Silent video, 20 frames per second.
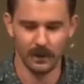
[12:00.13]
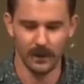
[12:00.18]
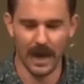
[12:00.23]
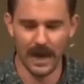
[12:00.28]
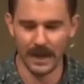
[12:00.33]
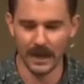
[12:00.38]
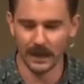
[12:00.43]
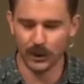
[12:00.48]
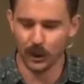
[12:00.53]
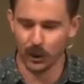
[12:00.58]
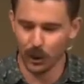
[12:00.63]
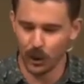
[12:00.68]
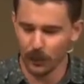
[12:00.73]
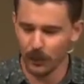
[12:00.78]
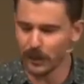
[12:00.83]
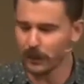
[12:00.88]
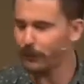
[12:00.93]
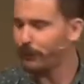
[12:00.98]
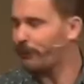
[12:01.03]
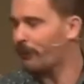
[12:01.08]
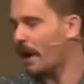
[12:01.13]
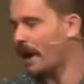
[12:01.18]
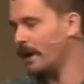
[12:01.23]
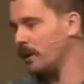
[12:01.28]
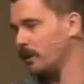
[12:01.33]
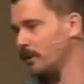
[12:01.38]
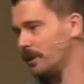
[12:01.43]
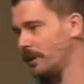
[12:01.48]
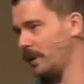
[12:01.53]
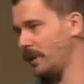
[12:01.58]
That is human
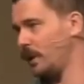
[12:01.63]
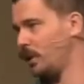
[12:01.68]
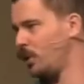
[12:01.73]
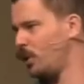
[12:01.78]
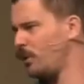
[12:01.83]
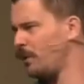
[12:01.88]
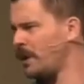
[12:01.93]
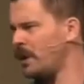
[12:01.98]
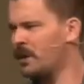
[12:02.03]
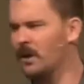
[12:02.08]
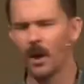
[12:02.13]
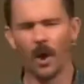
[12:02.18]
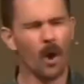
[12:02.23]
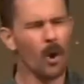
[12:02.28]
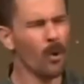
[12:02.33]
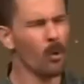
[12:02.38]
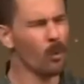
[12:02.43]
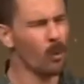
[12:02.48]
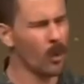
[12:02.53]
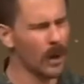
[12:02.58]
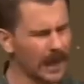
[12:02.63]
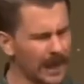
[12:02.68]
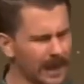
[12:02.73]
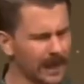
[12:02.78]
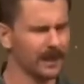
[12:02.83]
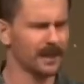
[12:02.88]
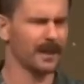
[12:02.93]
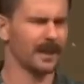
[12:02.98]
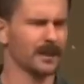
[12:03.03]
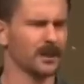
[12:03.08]
frailty, human
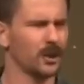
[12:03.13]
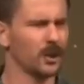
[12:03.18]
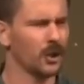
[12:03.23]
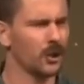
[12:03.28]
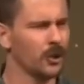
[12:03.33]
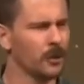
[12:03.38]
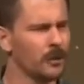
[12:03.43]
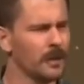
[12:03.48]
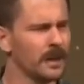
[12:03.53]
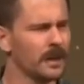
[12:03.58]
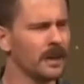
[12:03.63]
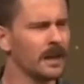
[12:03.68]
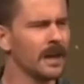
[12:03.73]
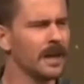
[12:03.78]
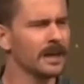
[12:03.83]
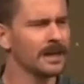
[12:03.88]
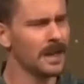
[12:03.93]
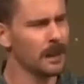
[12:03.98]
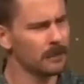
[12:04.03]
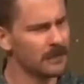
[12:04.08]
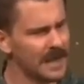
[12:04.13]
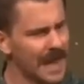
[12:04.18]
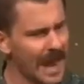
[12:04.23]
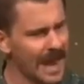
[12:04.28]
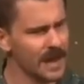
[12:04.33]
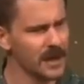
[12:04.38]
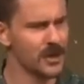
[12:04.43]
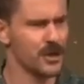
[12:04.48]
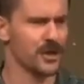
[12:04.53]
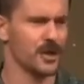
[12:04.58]
weakness, human
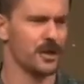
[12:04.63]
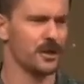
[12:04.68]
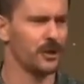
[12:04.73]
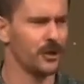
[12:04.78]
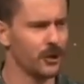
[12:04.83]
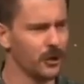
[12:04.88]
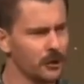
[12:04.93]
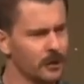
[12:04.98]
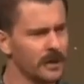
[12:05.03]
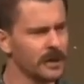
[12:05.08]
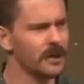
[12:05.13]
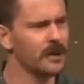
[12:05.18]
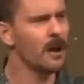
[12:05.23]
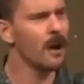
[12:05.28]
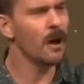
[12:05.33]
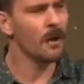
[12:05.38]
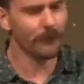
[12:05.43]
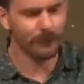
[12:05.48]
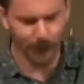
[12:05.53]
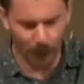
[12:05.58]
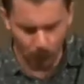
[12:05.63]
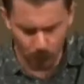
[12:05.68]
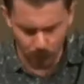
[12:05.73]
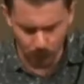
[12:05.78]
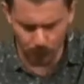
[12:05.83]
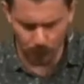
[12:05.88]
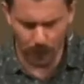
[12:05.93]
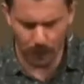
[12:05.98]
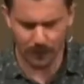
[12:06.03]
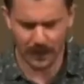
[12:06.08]
temptation, human
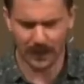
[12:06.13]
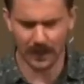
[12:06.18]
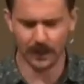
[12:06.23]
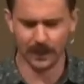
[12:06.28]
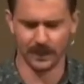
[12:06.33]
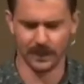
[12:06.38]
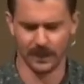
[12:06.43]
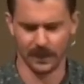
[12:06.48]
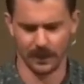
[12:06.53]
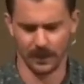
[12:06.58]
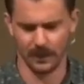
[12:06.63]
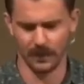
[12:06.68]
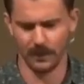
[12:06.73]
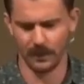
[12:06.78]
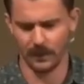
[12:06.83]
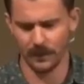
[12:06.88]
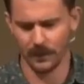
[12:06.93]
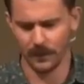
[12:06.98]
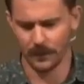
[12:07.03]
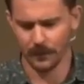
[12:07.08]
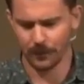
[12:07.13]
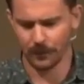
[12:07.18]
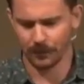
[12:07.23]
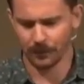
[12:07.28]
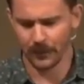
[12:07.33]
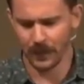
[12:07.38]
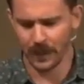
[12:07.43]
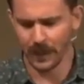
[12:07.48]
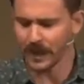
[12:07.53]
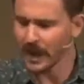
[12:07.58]
vulnerability.
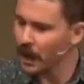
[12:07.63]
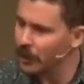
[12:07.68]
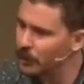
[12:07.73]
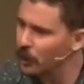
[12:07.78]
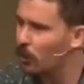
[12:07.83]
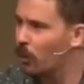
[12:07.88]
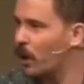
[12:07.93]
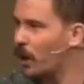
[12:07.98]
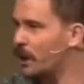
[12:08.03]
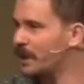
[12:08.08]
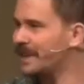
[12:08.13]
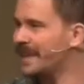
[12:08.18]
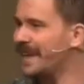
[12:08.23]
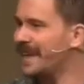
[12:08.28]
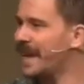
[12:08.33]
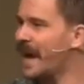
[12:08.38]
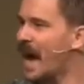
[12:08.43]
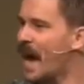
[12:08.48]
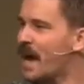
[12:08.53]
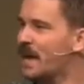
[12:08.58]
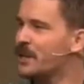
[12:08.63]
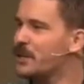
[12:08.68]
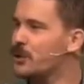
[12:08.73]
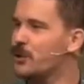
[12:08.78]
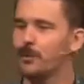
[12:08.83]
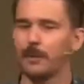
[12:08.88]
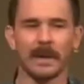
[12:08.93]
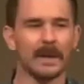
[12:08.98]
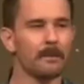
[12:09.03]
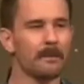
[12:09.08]
In other words, he had
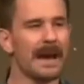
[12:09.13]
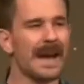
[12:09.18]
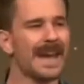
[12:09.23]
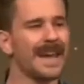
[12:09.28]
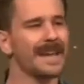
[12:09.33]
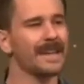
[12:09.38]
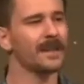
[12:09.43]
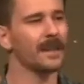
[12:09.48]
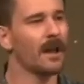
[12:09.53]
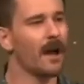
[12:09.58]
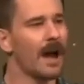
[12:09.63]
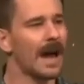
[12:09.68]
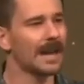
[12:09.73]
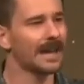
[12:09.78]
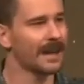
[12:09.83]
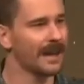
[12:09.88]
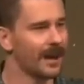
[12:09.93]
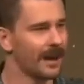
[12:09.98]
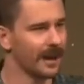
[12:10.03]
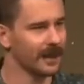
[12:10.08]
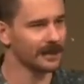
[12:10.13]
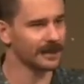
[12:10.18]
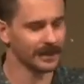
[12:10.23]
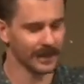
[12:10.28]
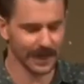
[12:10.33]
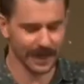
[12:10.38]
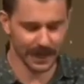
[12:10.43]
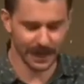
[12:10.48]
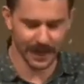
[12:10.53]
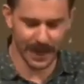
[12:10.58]
to be made like
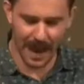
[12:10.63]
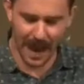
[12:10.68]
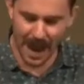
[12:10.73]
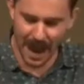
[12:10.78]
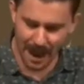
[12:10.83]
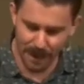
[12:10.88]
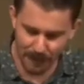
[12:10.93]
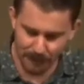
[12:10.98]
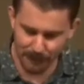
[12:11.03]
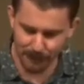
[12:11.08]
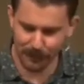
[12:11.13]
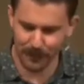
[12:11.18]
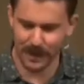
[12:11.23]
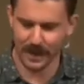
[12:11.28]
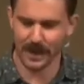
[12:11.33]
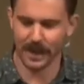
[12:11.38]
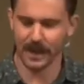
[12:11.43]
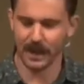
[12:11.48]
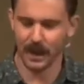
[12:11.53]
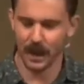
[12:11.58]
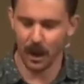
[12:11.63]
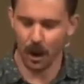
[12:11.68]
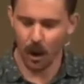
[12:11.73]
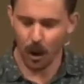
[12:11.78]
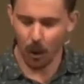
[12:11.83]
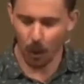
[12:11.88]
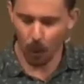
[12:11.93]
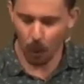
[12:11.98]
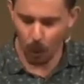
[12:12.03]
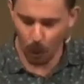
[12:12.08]
us in every
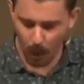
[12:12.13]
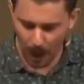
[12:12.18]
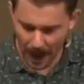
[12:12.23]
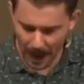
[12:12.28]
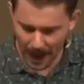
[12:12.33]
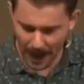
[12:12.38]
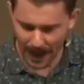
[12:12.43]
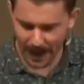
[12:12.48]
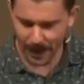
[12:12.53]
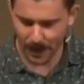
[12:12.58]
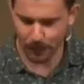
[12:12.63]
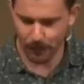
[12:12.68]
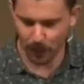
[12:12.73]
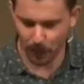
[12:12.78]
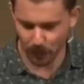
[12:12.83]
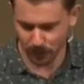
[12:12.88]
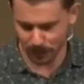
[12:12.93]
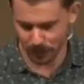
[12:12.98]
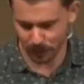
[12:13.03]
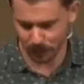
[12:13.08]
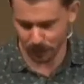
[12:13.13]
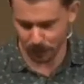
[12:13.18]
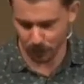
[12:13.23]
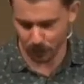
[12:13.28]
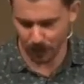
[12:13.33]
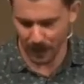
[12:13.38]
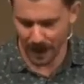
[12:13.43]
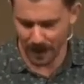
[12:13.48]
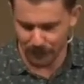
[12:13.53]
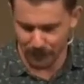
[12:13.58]
way
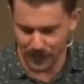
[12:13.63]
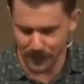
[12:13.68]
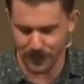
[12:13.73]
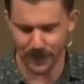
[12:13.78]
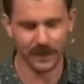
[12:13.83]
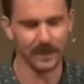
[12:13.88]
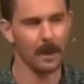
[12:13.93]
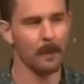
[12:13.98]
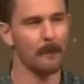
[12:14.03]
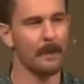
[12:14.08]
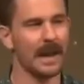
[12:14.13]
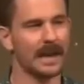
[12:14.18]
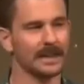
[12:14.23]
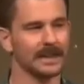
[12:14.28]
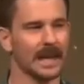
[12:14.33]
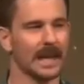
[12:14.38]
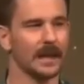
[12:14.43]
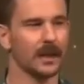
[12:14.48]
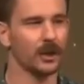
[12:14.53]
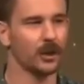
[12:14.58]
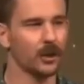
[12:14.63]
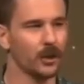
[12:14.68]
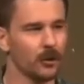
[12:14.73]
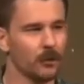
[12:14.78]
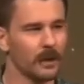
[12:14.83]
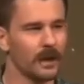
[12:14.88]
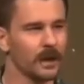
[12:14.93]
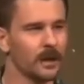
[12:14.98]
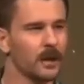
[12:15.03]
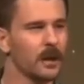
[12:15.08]
possible. Everything that makes a
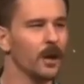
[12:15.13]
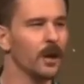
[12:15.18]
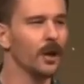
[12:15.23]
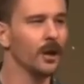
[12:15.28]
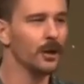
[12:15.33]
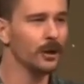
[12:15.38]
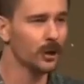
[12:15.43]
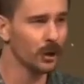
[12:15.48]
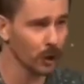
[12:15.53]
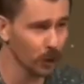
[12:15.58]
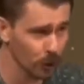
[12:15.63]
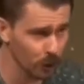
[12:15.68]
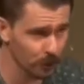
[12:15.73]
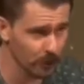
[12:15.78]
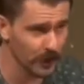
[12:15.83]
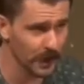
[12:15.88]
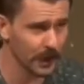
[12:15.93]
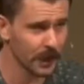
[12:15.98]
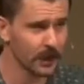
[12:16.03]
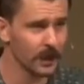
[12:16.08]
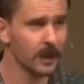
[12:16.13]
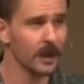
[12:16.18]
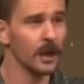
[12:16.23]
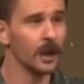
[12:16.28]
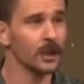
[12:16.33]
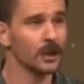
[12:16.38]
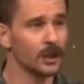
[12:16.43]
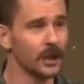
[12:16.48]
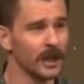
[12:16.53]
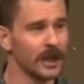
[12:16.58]
human human,
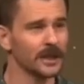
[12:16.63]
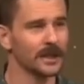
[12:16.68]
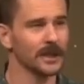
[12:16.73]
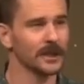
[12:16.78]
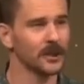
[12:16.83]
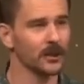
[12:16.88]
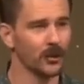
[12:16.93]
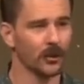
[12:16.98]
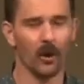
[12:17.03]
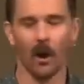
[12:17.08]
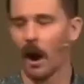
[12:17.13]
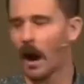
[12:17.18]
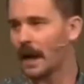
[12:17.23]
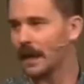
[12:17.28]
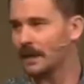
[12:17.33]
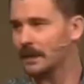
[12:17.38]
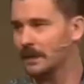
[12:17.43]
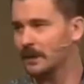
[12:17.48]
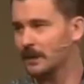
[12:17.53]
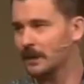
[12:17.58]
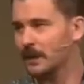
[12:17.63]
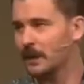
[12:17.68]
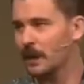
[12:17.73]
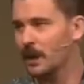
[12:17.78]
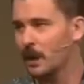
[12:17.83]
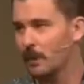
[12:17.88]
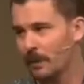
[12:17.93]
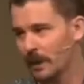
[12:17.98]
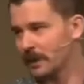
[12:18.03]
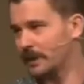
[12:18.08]
Jesus Christ
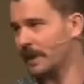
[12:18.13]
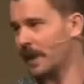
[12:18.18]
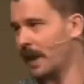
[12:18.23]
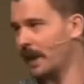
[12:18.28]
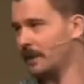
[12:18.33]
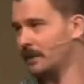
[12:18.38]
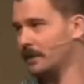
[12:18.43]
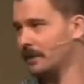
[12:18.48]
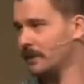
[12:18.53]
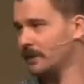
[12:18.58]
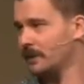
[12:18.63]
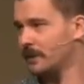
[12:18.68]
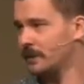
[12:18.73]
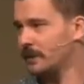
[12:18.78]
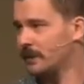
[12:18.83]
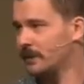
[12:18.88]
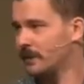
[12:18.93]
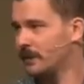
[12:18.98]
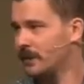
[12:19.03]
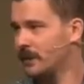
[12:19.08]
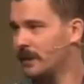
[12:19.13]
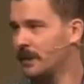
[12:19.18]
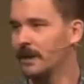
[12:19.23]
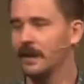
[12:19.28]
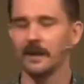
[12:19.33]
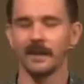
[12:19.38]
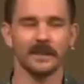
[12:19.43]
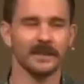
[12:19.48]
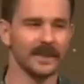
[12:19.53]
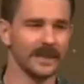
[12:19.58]
possessed.
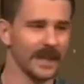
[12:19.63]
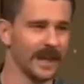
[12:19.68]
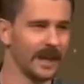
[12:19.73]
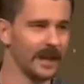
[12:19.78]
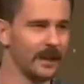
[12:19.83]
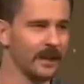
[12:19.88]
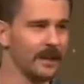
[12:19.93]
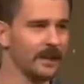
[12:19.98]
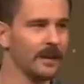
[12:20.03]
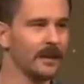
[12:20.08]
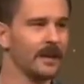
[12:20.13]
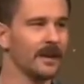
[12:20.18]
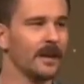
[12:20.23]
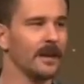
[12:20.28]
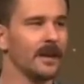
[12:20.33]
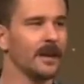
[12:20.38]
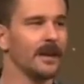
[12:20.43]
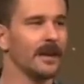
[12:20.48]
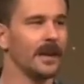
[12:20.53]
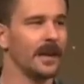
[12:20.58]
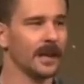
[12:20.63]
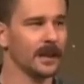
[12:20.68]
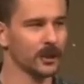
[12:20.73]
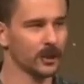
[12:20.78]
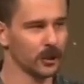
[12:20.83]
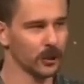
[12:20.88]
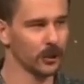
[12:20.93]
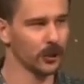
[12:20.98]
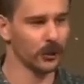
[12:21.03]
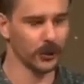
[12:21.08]
Sin
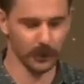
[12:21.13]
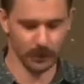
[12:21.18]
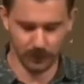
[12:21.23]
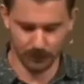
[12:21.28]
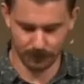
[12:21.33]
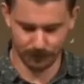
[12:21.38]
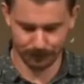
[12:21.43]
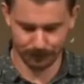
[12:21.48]
excluded.